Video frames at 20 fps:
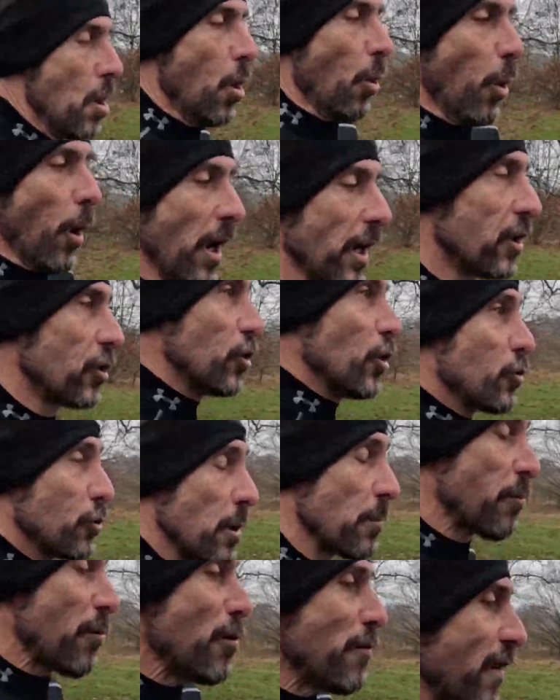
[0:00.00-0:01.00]
what I could do to
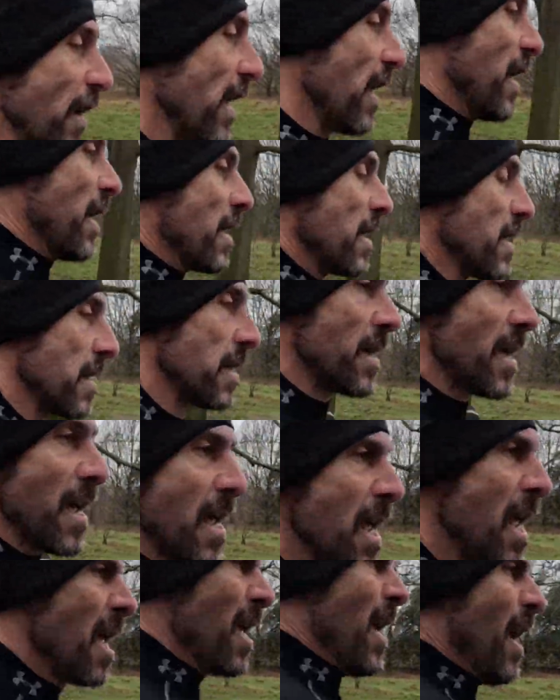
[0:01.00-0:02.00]
improve it.
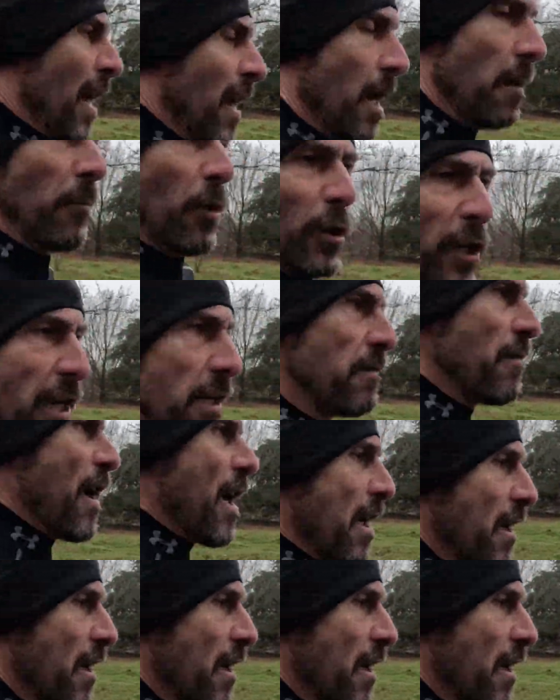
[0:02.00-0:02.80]
And I'm looking,